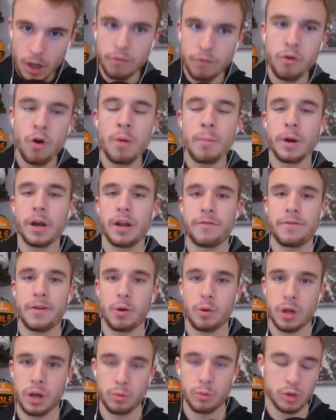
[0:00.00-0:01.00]
former
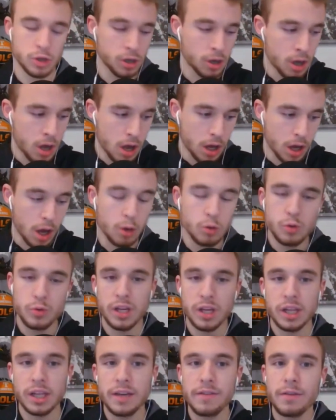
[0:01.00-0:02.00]
NFL coach, coached with
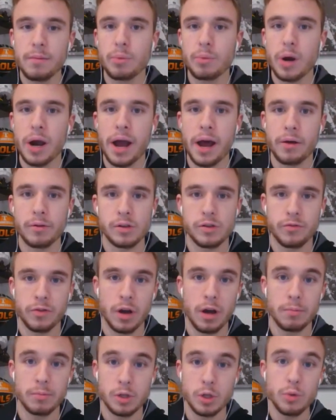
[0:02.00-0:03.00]
the Cleveland Browns
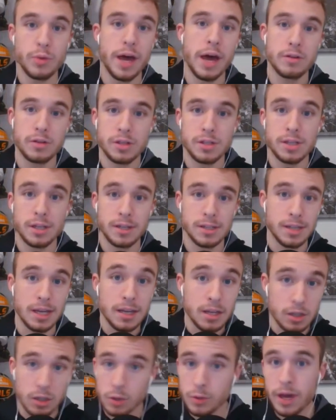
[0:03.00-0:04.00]
from 2016
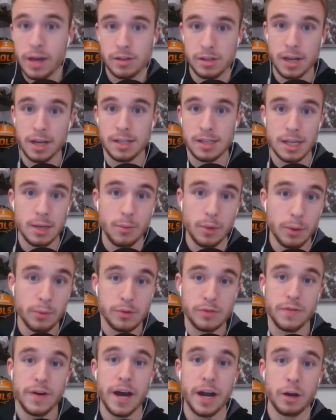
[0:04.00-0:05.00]
to 2018 when he
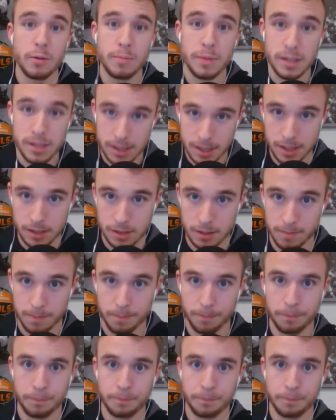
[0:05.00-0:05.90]
was fired midseason.